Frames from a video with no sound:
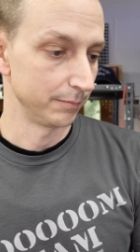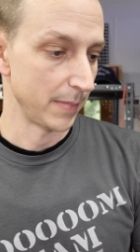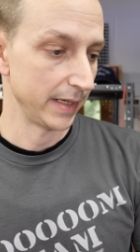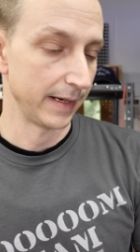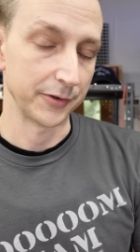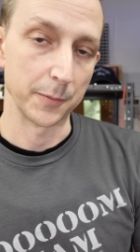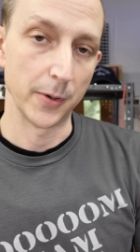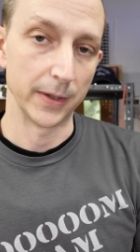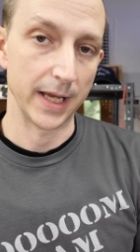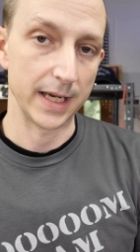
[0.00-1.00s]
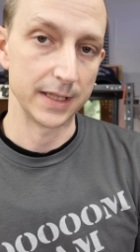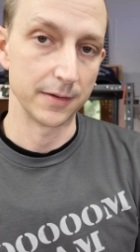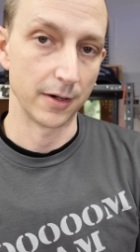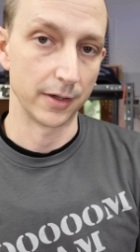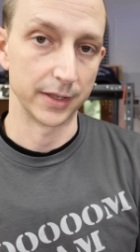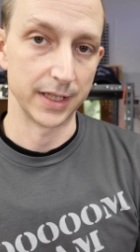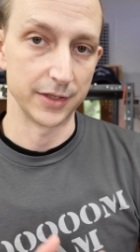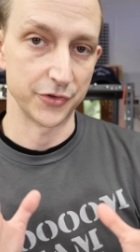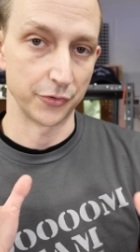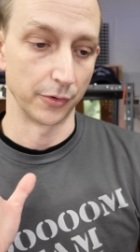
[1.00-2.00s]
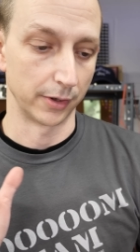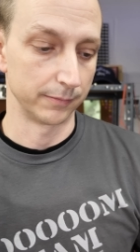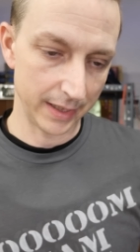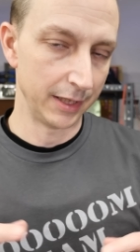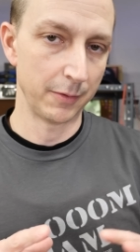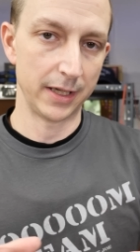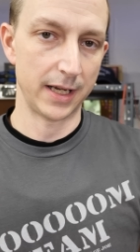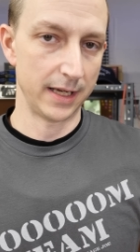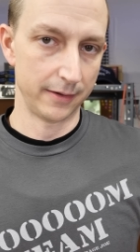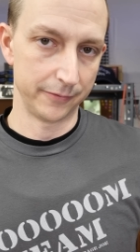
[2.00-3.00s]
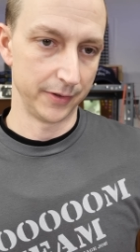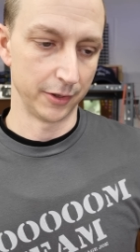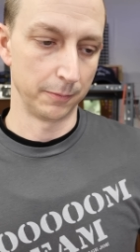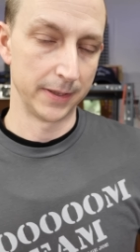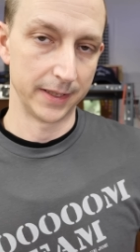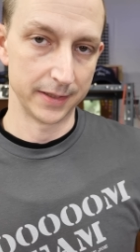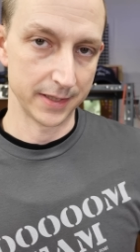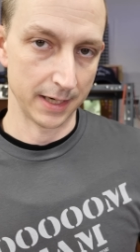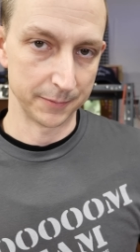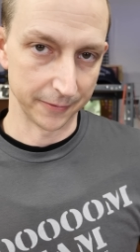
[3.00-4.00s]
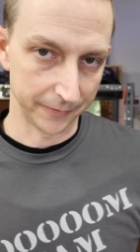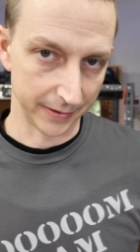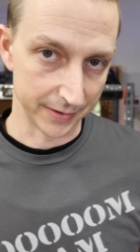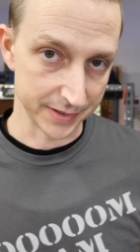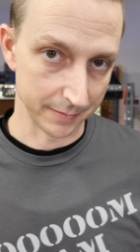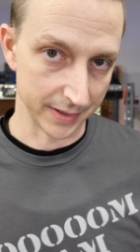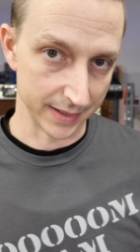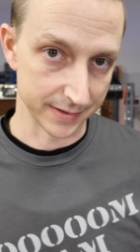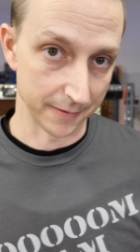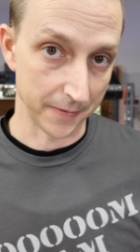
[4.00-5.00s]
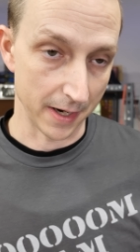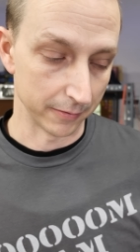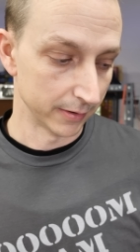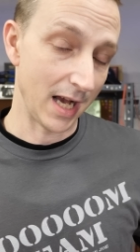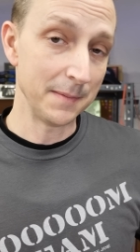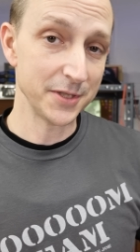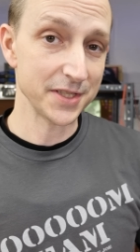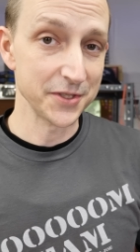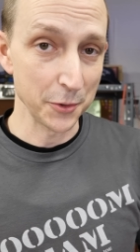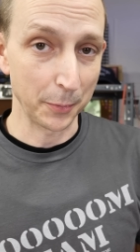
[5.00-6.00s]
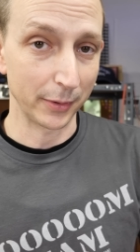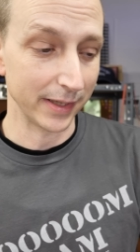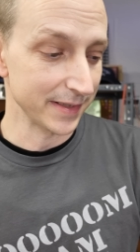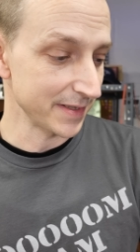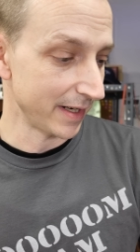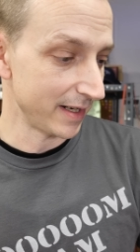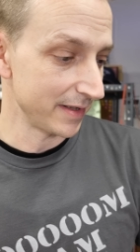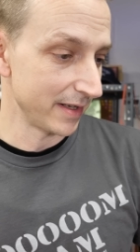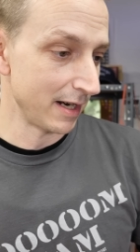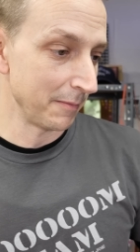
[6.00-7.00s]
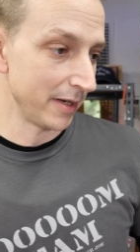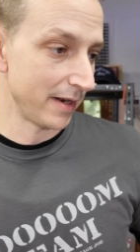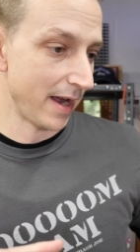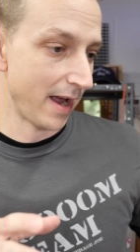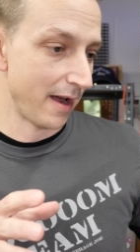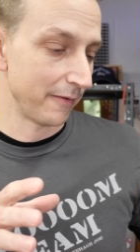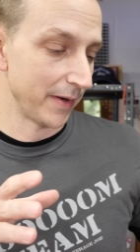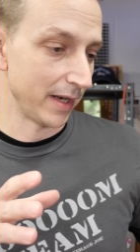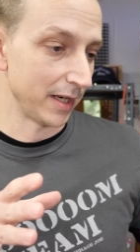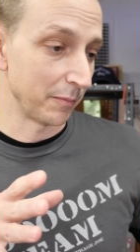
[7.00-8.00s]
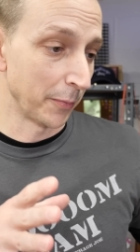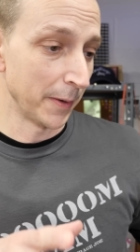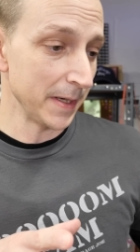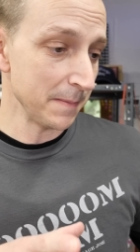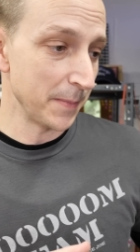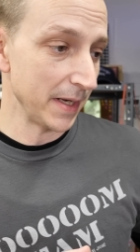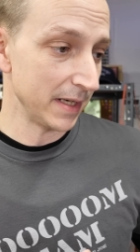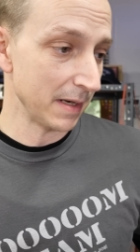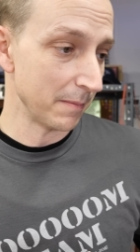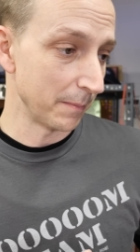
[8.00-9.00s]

might have to put eight on each drawer. Anyway, I have, you know, plenty of time to figure some of that stuff out. I'm just super excited that I'm gonna have a pretty big